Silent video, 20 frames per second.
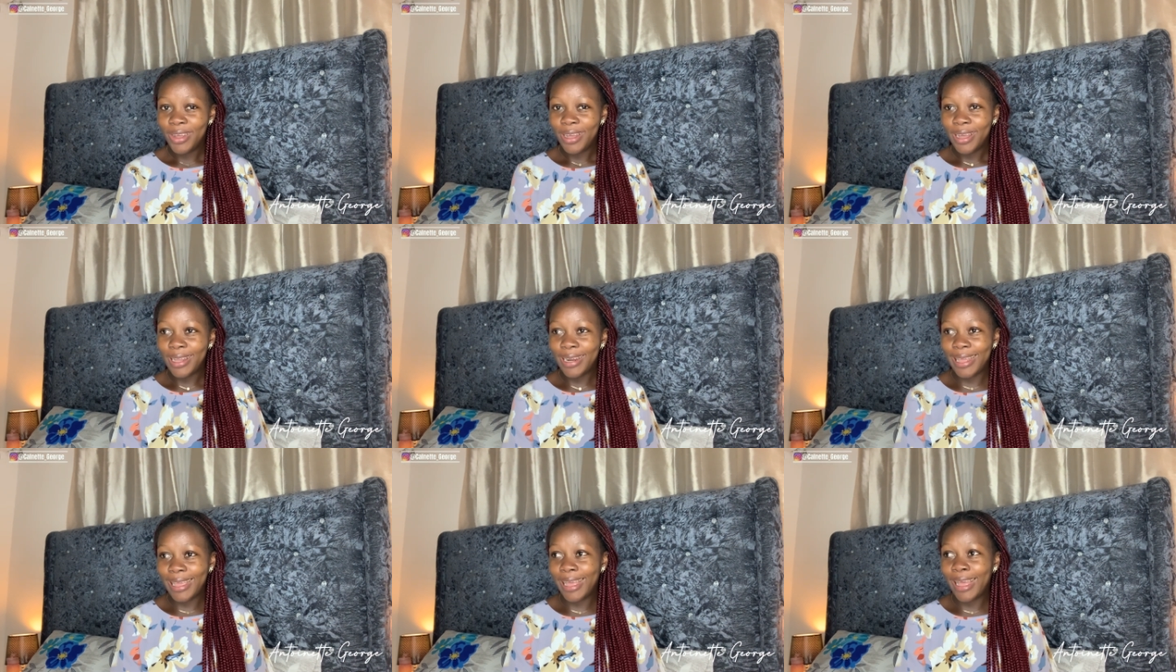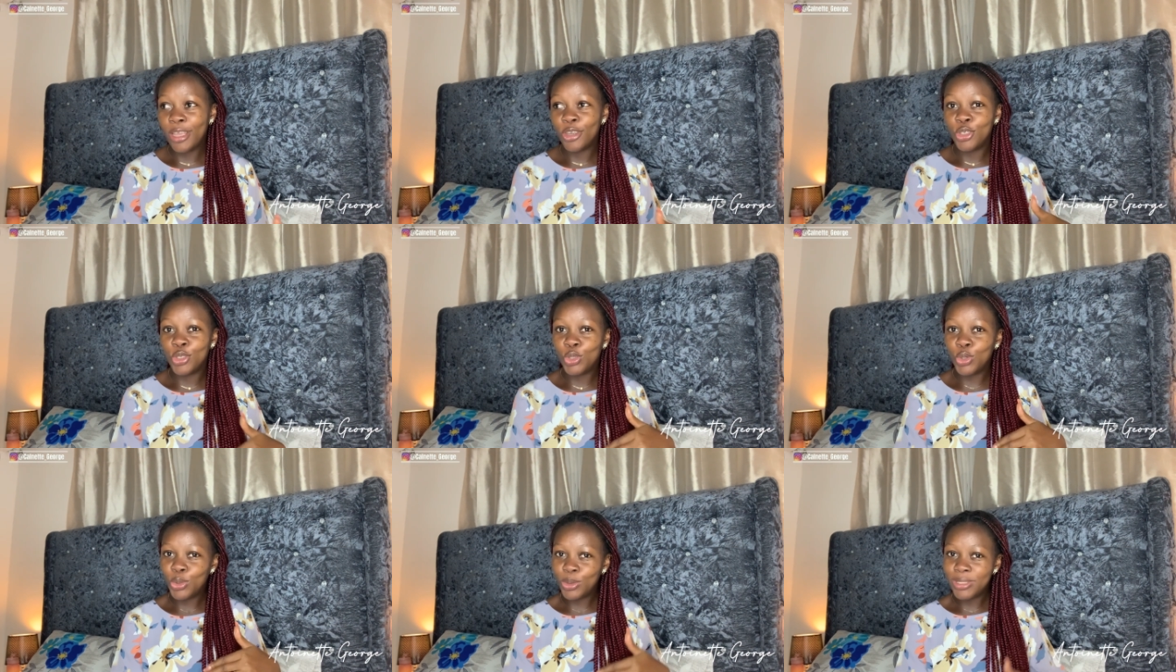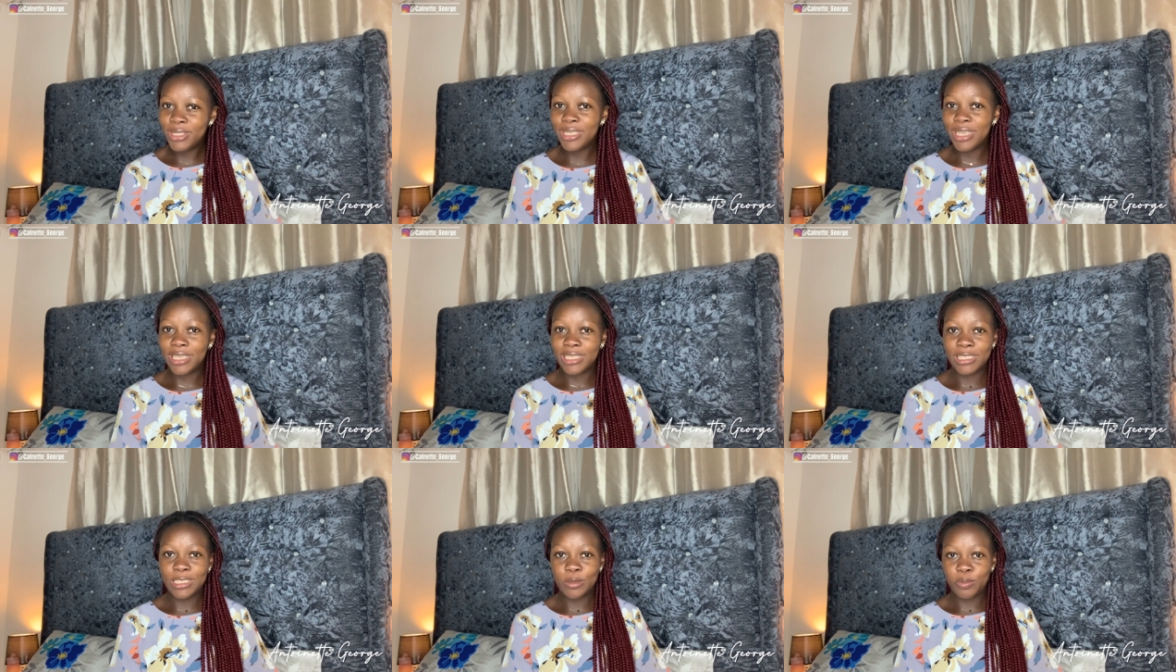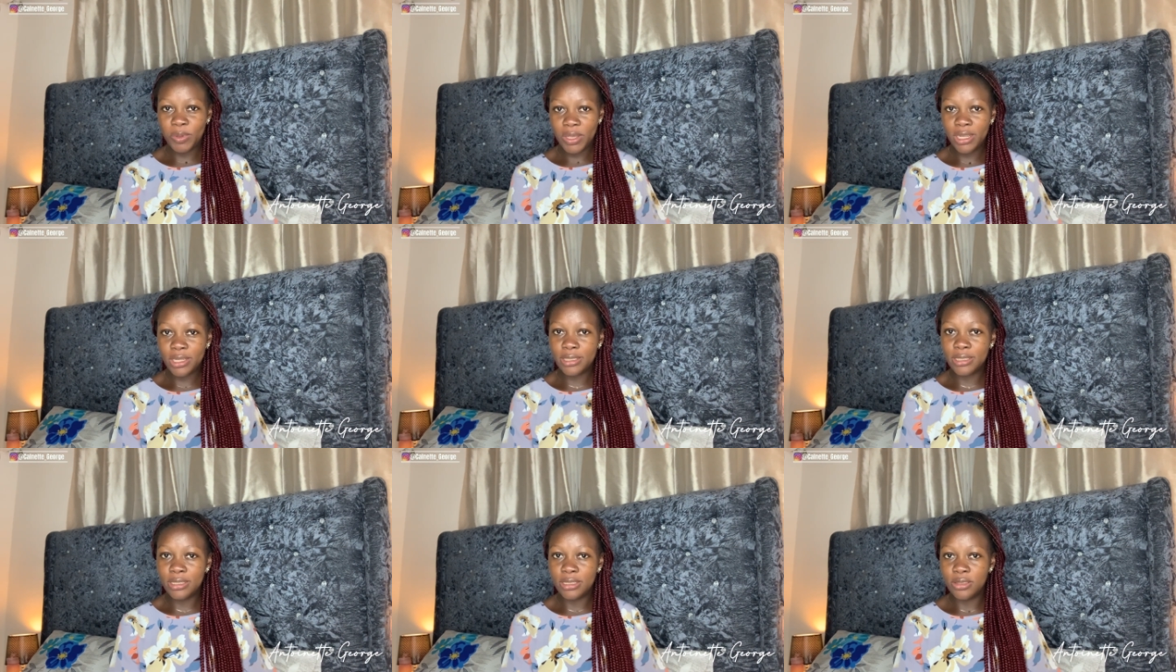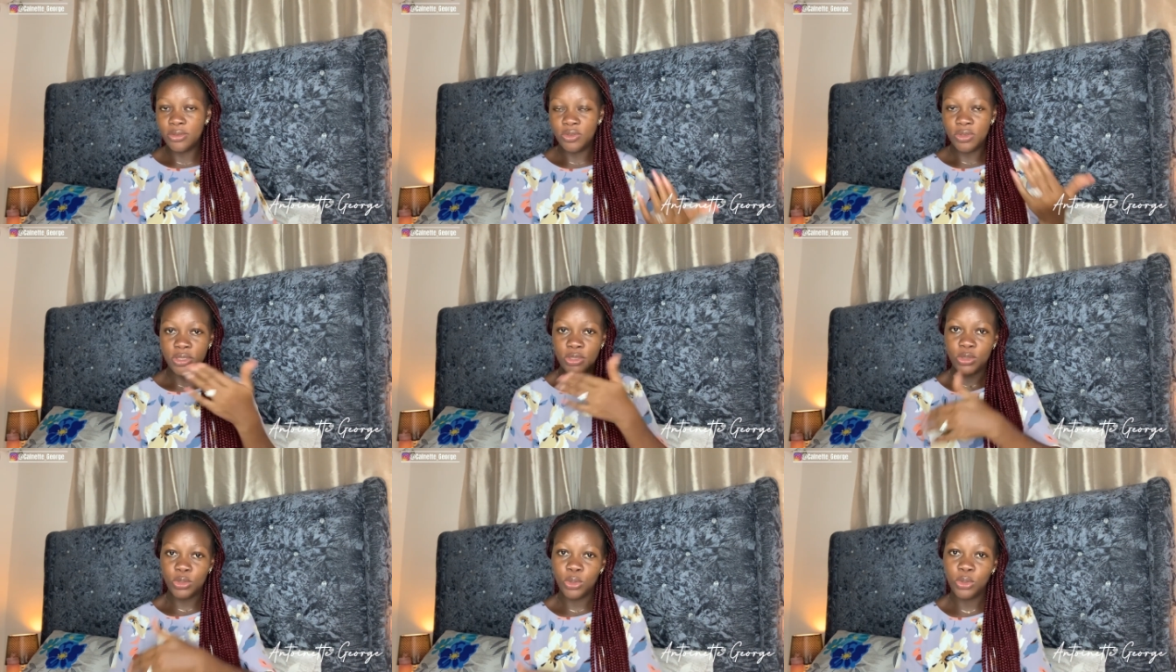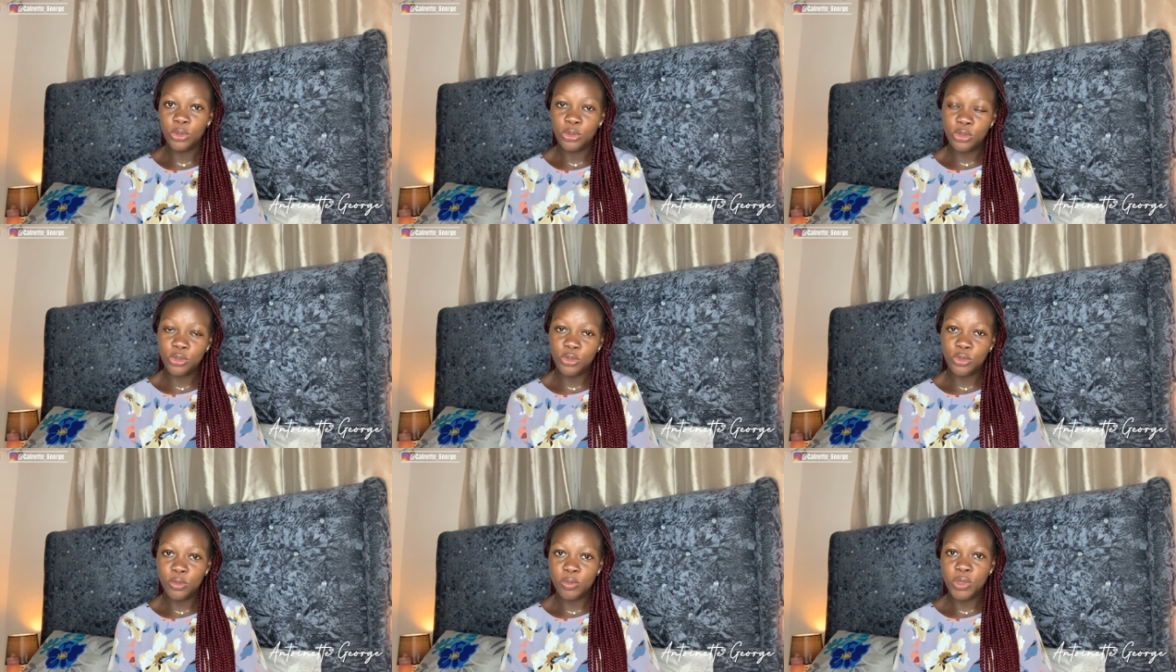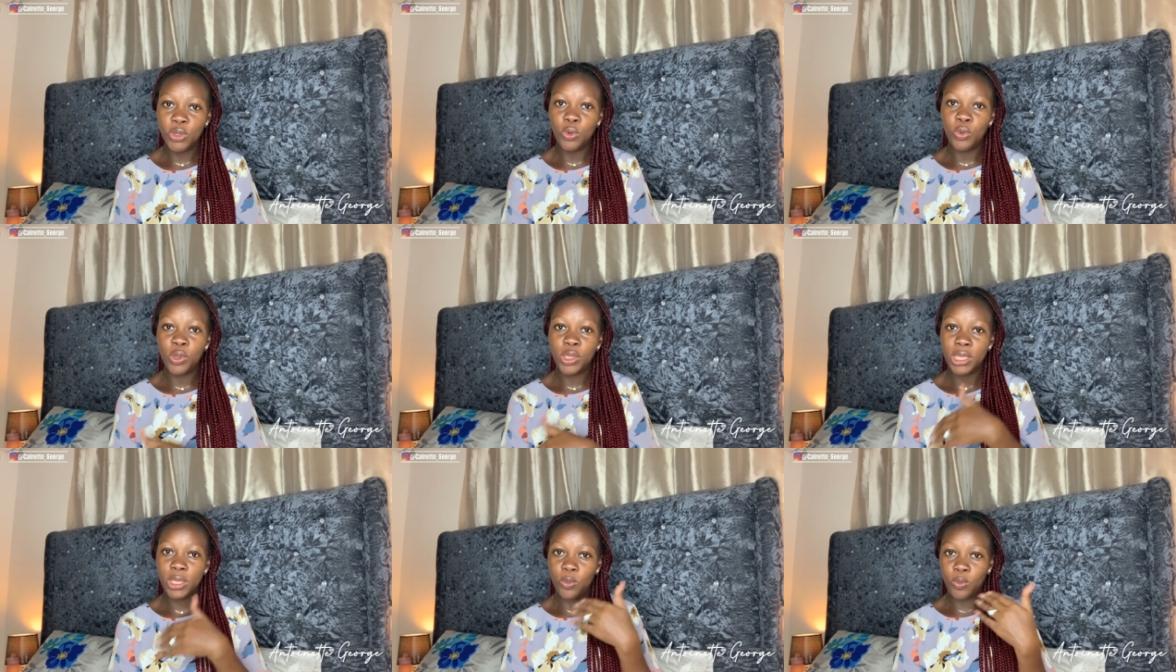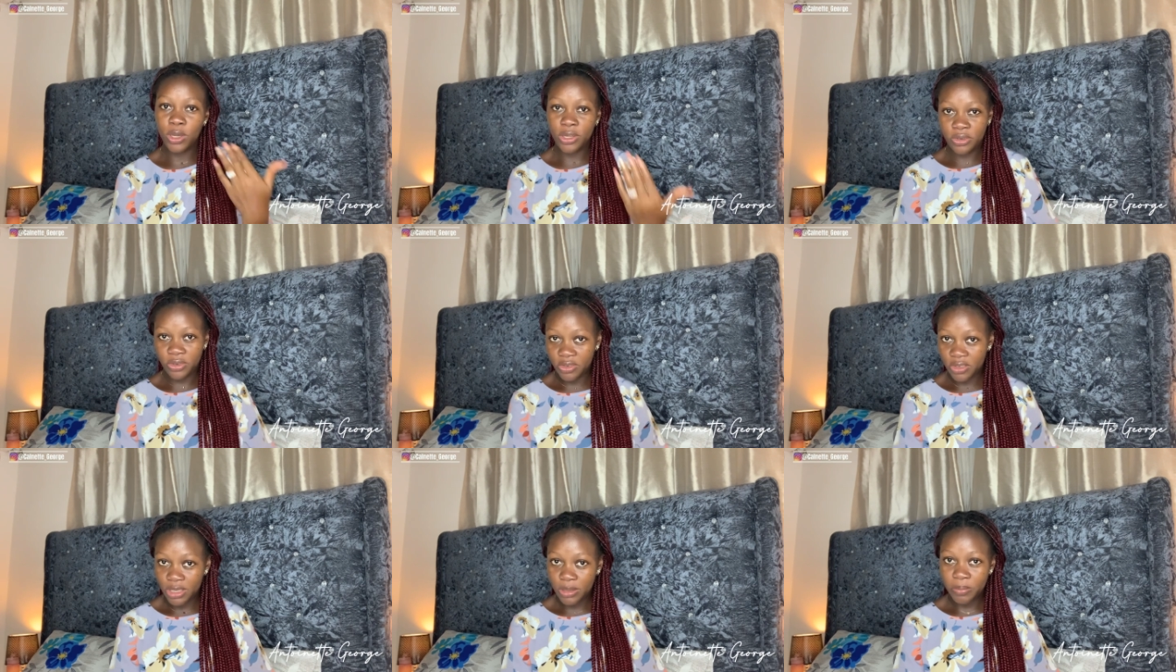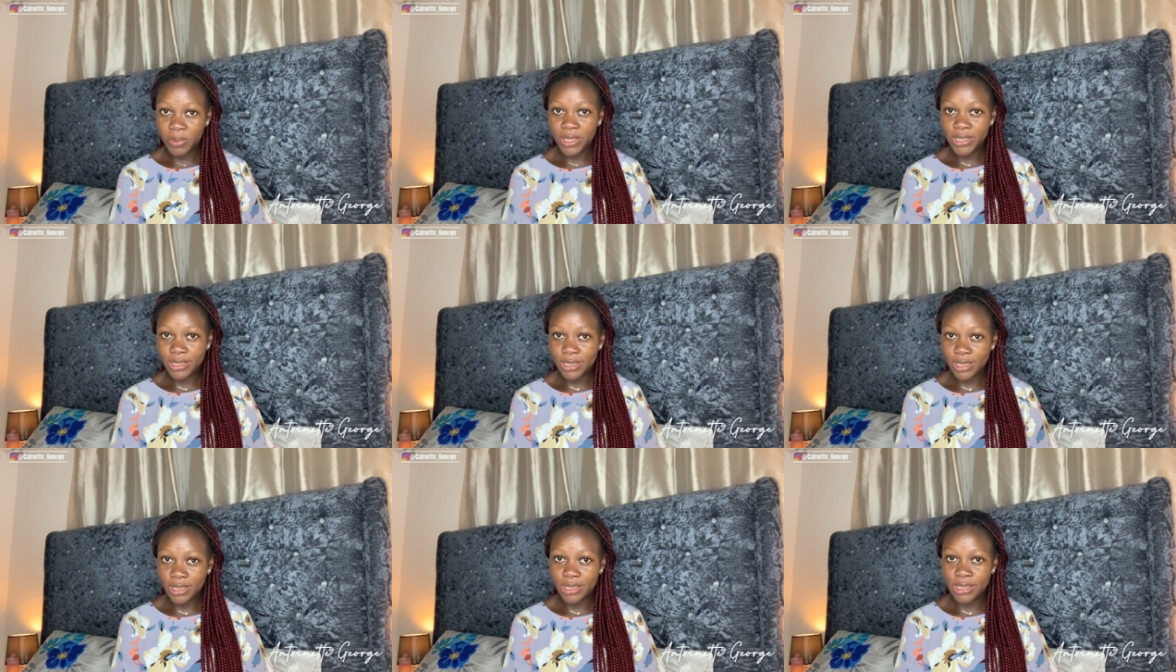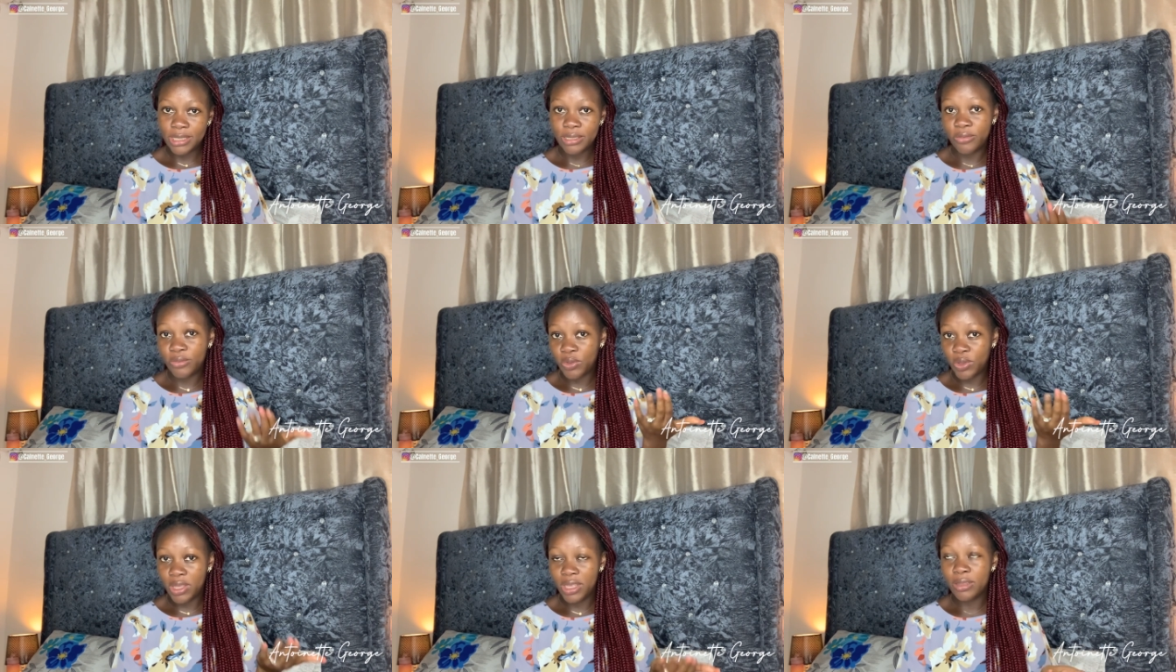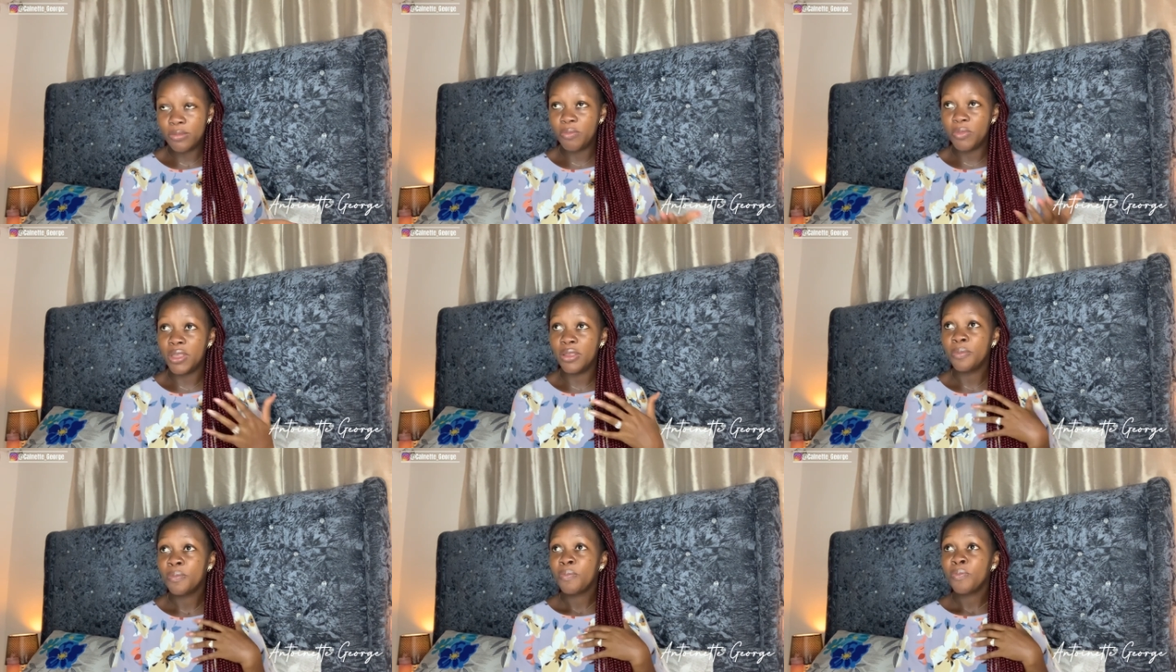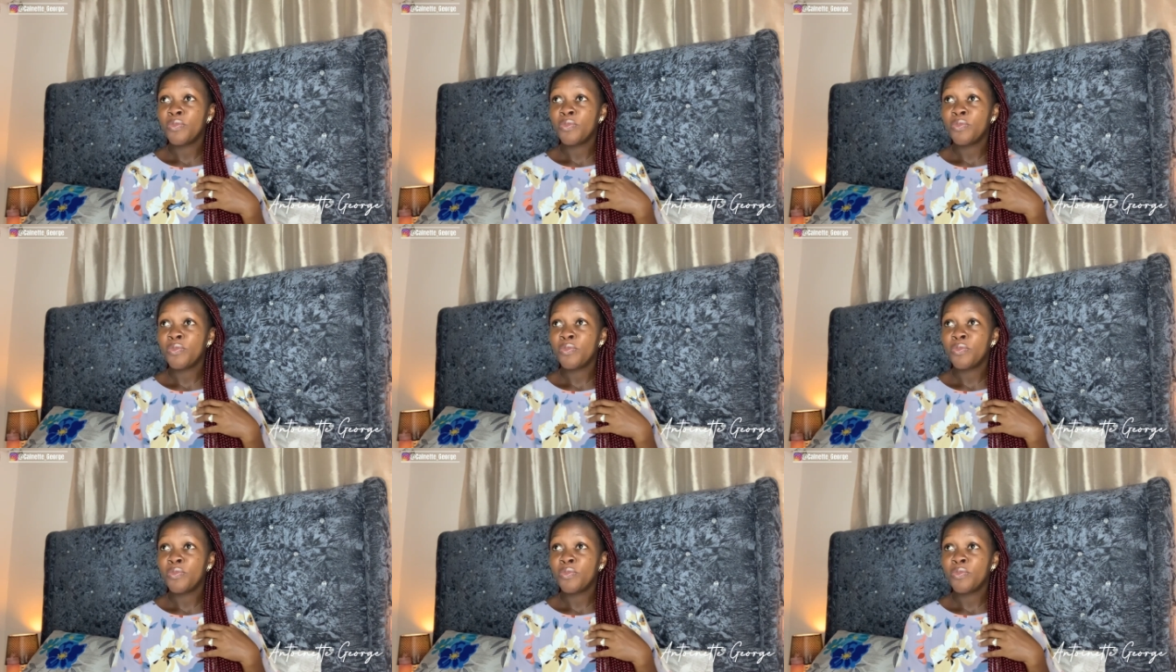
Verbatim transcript: like i don't expect the results to be okay 100 percent if you get me